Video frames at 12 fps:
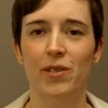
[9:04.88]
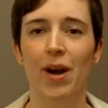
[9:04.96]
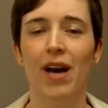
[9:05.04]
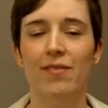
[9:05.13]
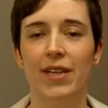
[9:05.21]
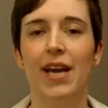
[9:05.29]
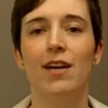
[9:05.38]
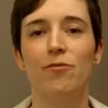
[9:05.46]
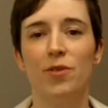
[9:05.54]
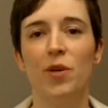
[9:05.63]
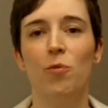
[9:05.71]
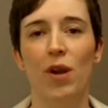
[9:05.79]
you have an
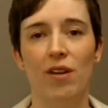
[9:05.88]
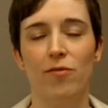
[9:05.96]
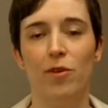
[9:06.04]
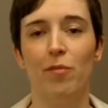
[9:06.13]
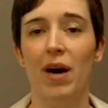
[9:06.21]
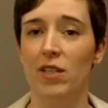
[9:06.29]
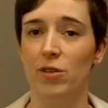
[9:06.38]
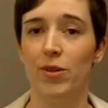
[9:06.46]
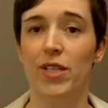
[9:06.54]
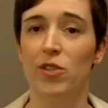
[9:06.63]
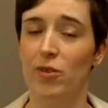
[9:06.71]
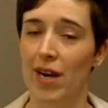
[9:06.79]
every wafer
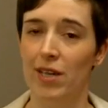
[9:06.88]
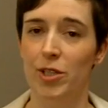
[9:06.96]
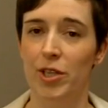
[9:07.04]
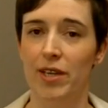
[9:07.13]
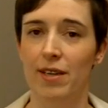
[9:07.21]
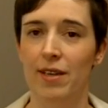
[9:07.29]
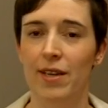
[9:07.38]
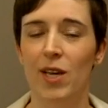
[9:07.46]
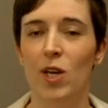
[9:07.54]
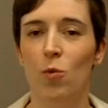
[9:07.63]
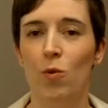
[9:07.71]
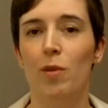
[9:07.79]
monitoring strategy,
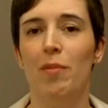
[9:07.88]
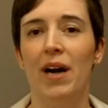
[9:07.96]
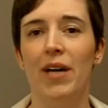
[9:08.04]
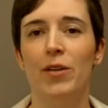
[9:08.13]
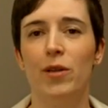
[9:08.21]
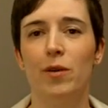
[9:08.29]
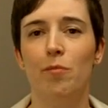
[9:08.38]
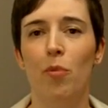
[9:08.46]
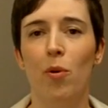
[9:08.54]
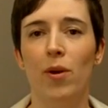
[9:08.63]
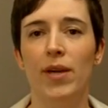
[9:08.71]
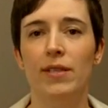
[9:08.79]
whereby you can
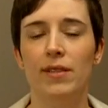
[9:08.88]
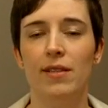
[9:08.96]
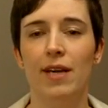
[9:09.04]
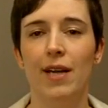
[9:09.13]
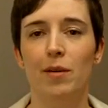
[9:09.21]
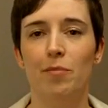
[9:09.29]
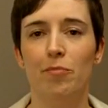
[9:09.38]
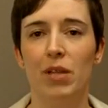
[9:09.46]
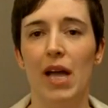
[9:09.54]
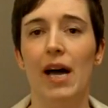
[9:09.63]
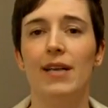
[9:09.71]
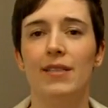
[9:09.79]
point and
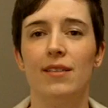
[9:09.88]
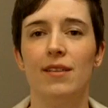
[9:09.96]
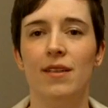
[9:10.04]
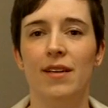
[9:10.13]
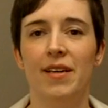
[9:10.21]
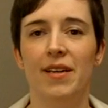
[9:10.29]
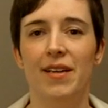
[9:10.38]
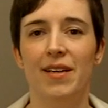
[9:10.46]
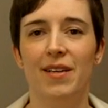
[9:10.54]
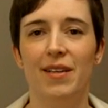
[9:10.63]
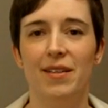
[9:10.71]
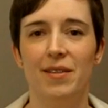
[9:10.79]
plot
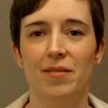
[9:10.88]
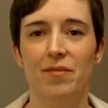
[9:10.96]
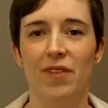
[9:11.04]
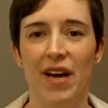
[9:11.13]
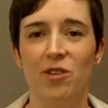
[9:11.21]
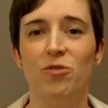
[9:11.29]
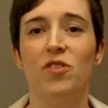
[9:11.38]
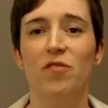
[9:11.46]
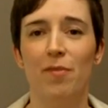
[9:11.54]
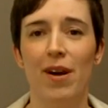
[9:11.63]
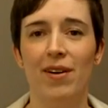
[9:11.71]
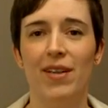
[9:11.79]
values of
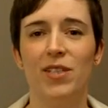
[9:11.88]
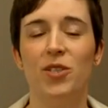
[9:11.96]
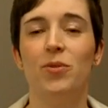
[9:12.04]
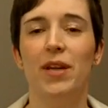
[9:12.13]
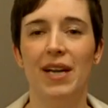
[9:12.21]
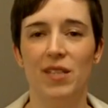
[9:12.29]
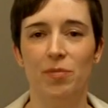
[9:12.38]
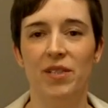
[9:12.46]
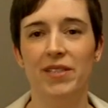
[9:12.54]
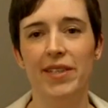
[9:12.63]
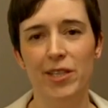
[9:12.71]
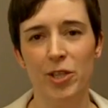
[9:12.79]
merit to an
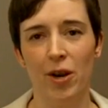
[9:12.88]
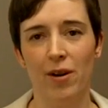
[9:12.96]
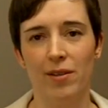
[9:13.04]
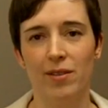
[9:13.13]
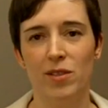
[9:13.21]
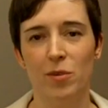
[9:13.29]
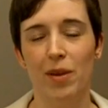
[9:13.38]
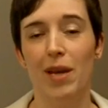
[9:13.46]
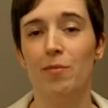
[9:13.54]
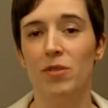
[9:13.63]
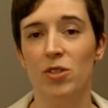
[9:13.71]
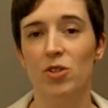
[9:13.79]
SPC chart to be
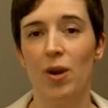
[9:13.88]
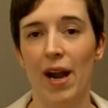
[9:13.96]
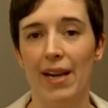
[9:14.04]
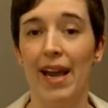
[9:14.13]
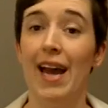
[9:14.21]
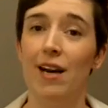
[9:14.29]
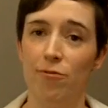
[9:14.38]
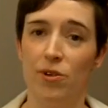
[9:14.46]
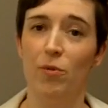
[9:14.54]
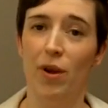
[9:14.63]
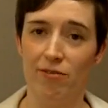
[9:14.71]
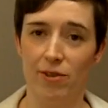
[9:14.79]
able to track every
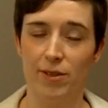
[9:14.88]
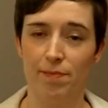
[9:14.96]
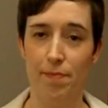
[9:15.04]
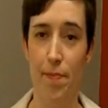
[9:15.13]
wafer.